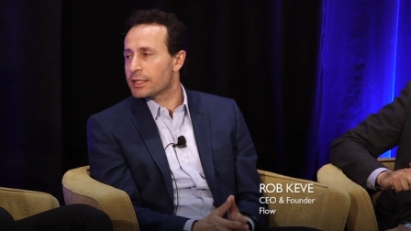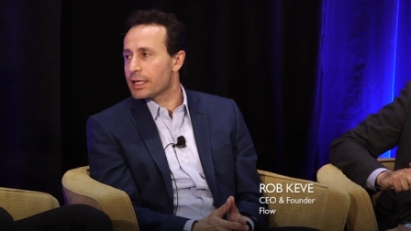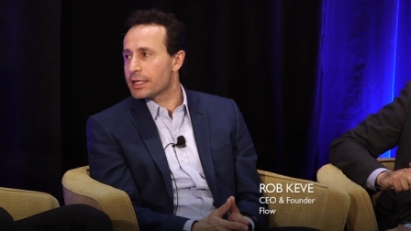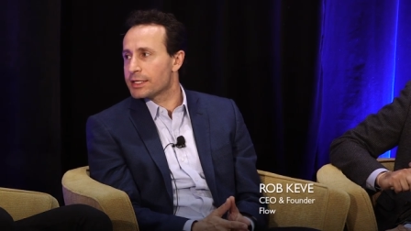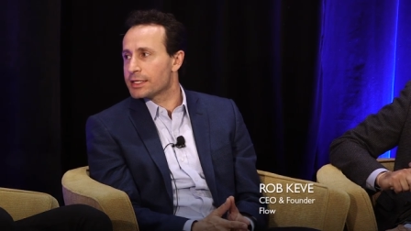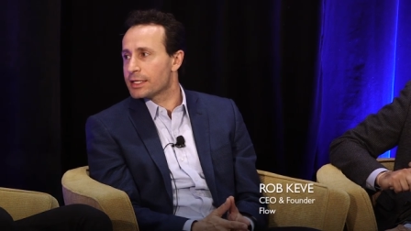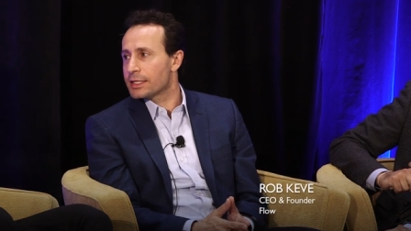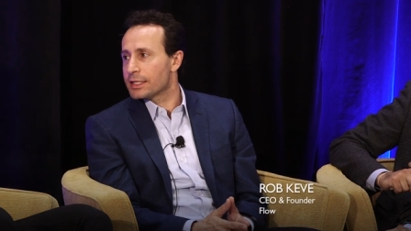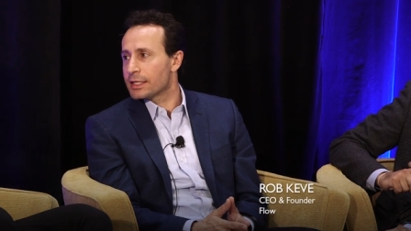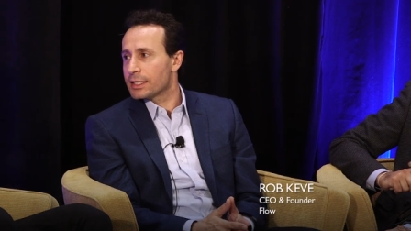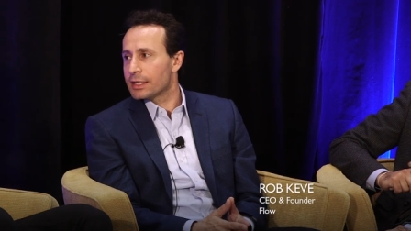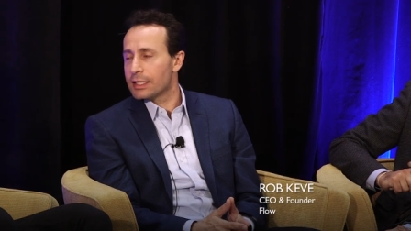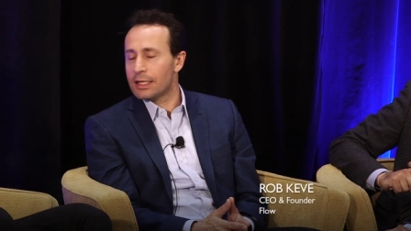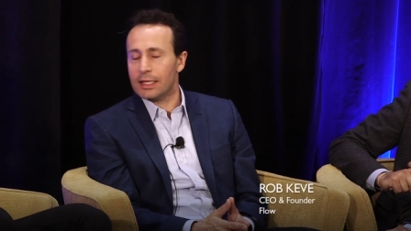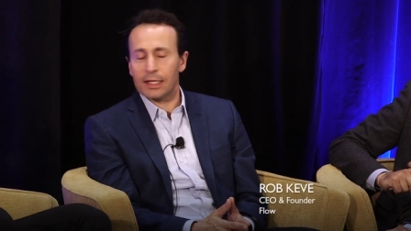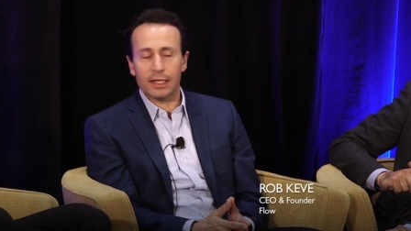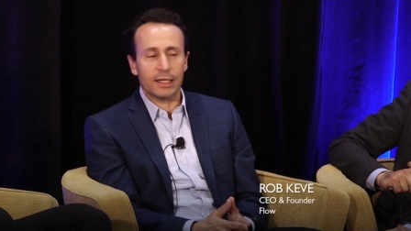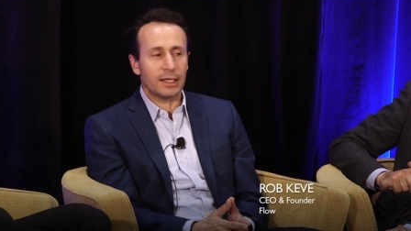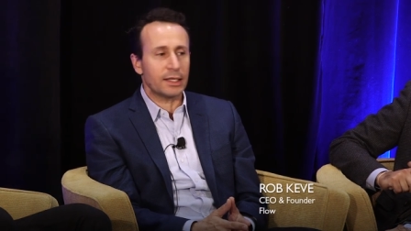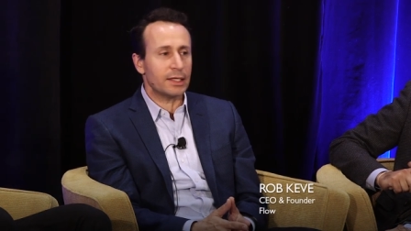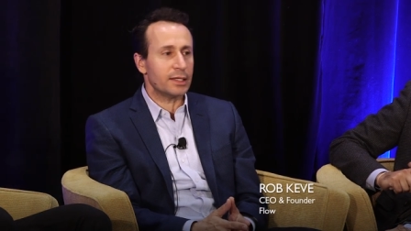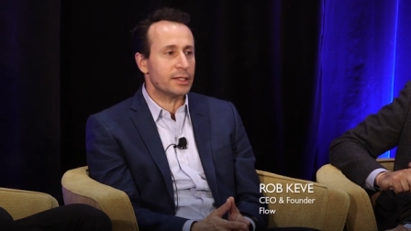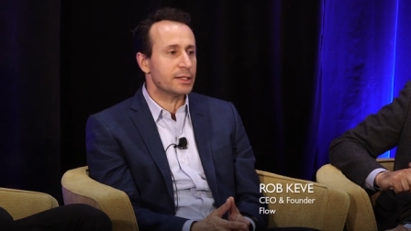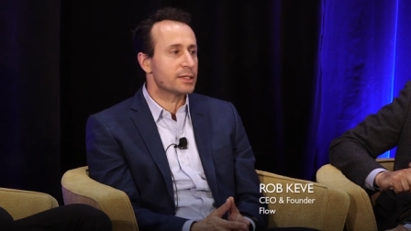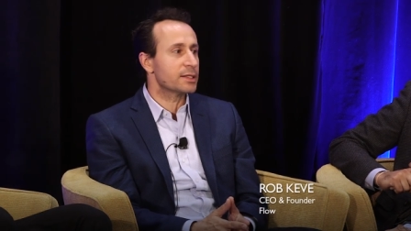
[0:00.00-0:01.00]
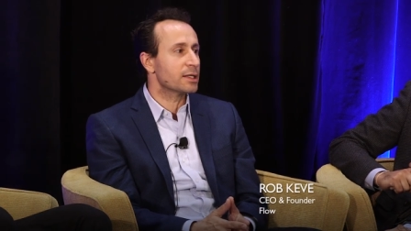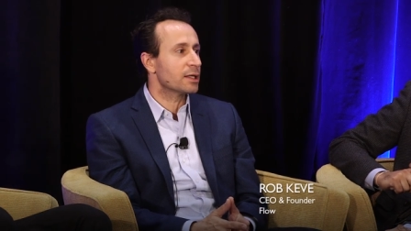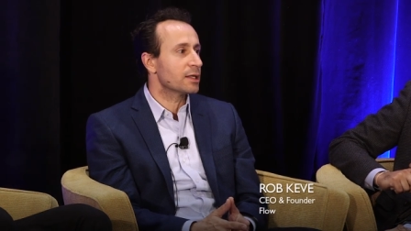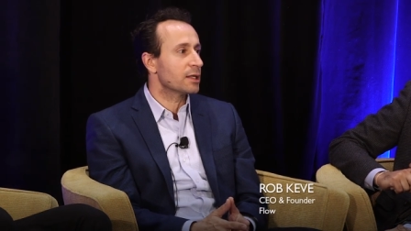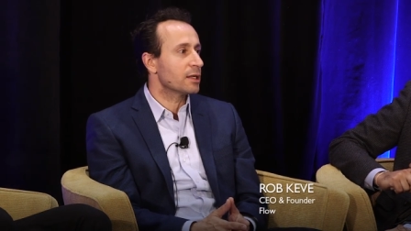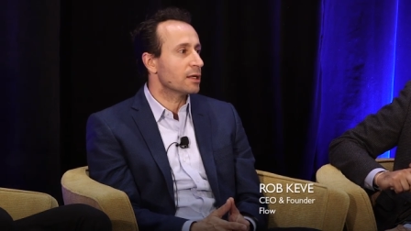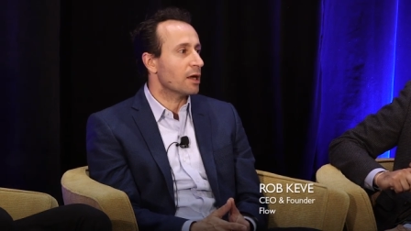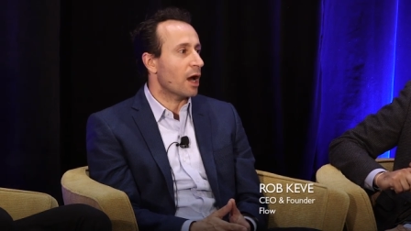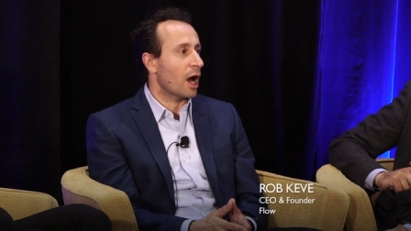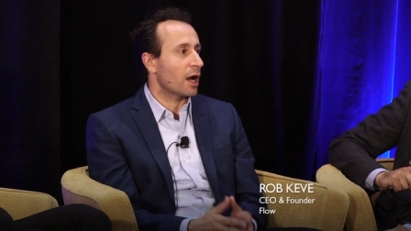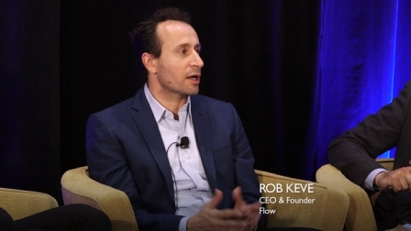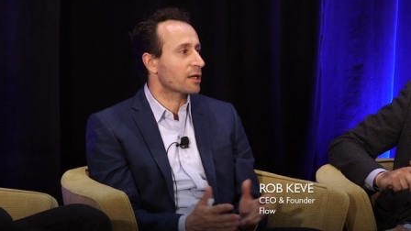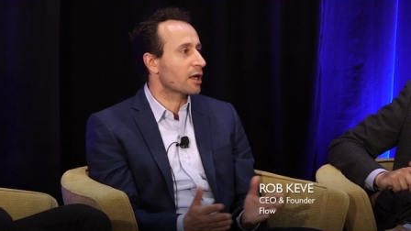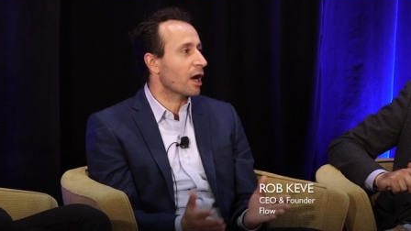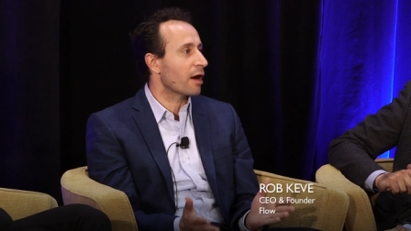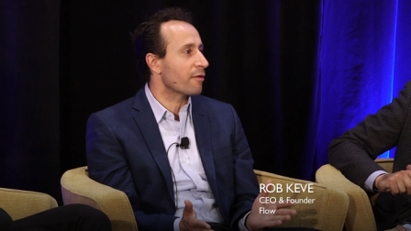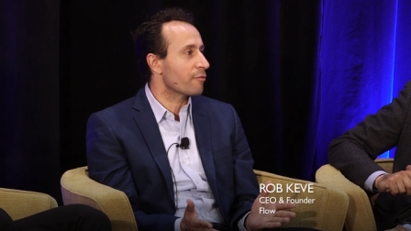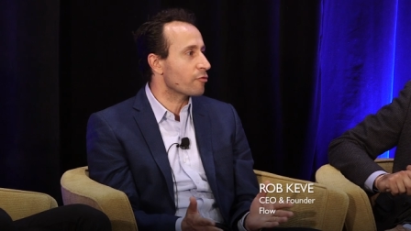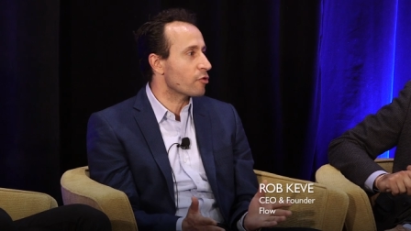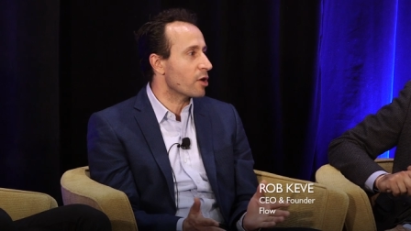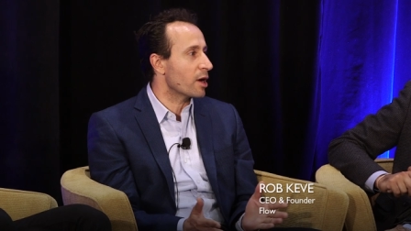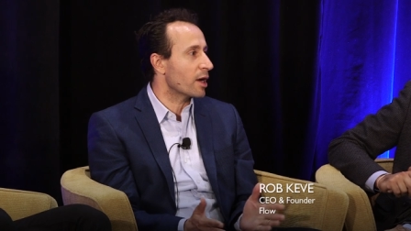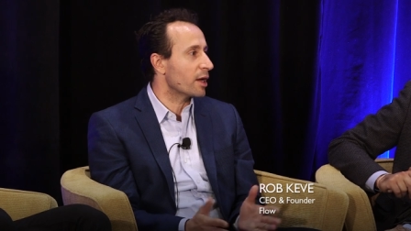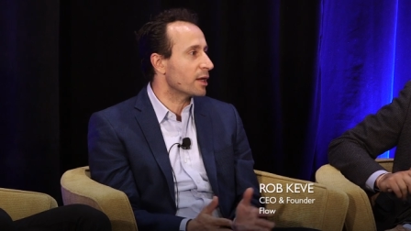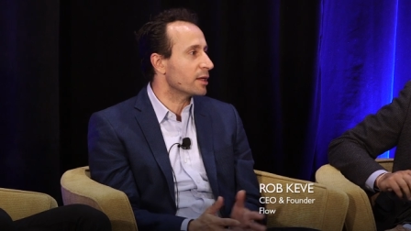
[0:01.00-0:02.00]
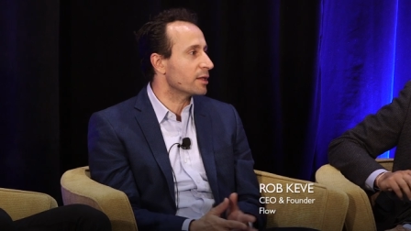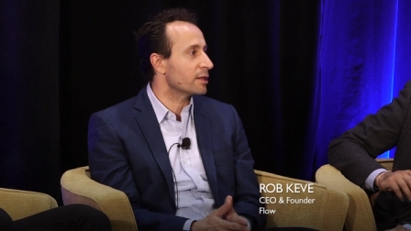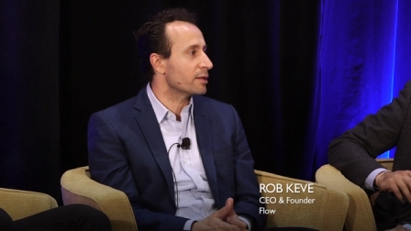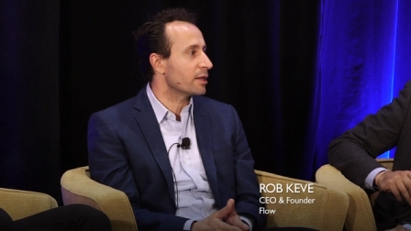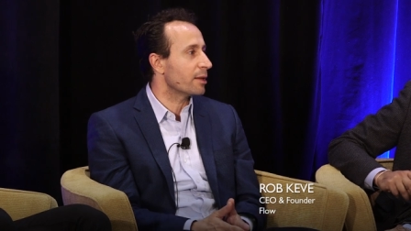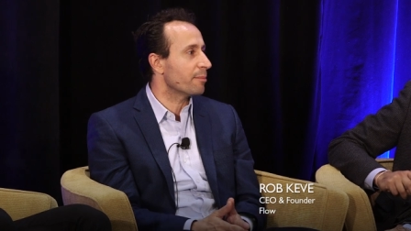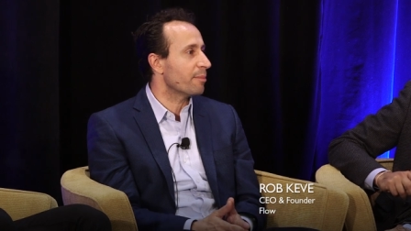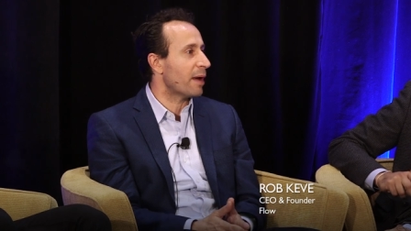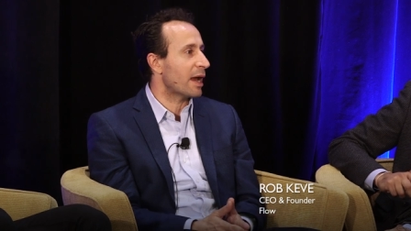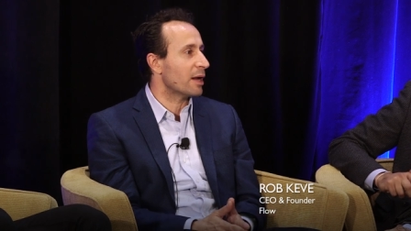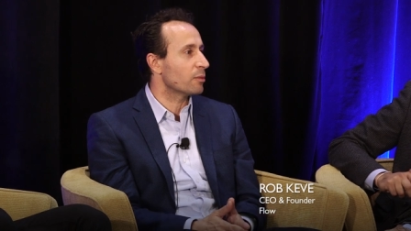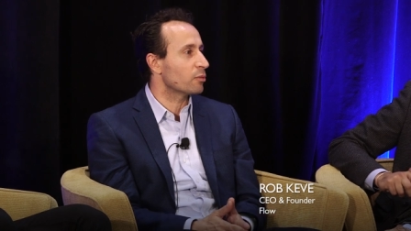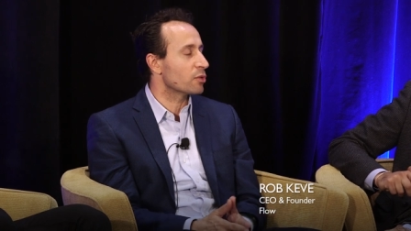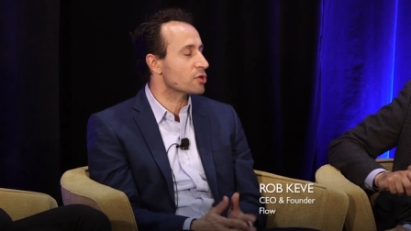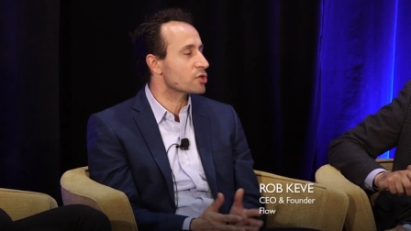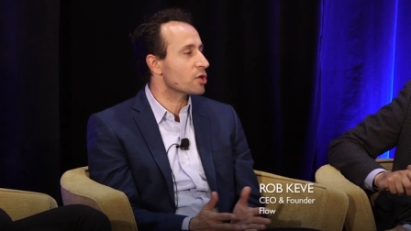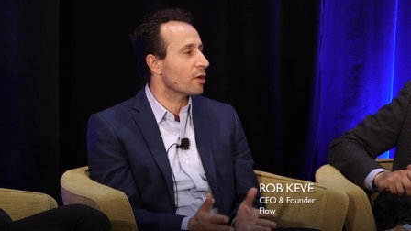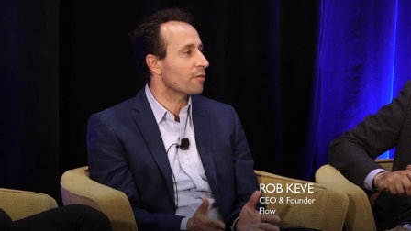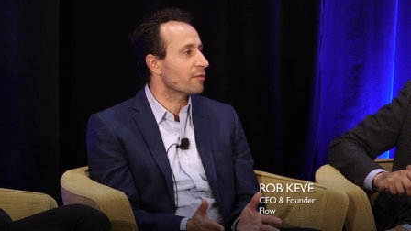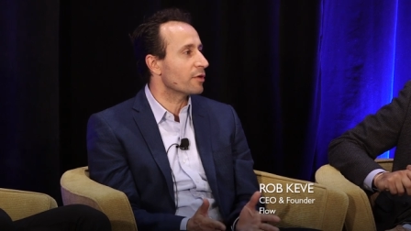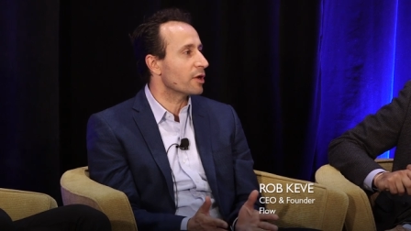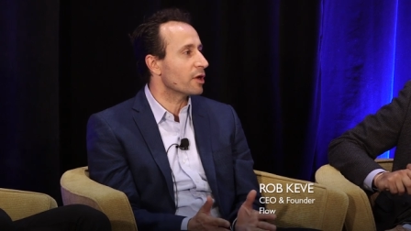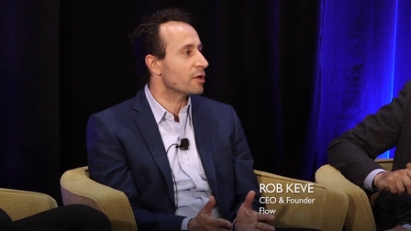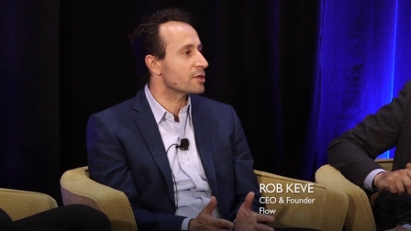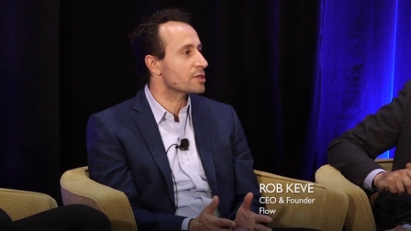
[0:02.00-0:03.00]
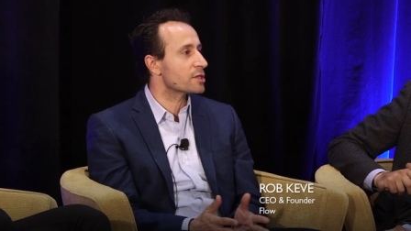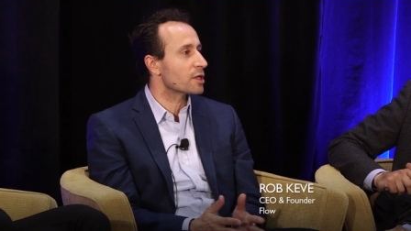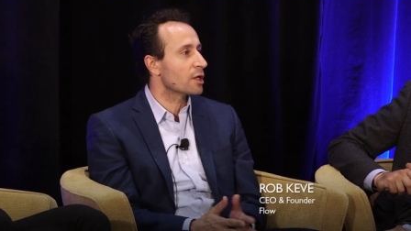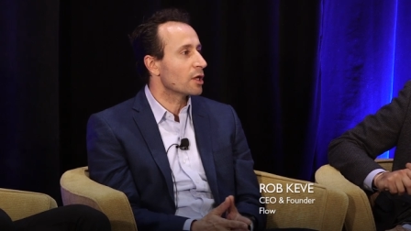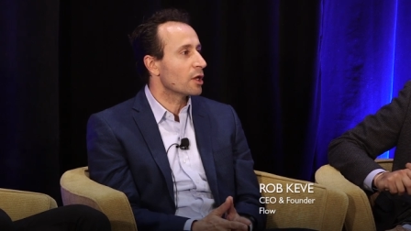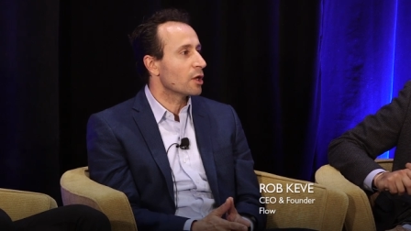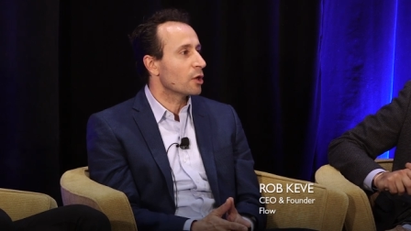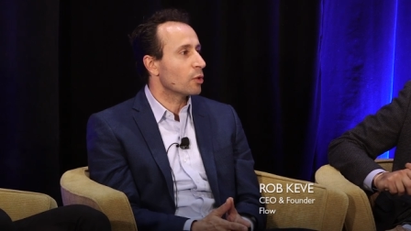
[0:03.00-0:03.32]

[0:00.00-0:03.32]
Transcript: It didn't need uncovering. The pain was obvious.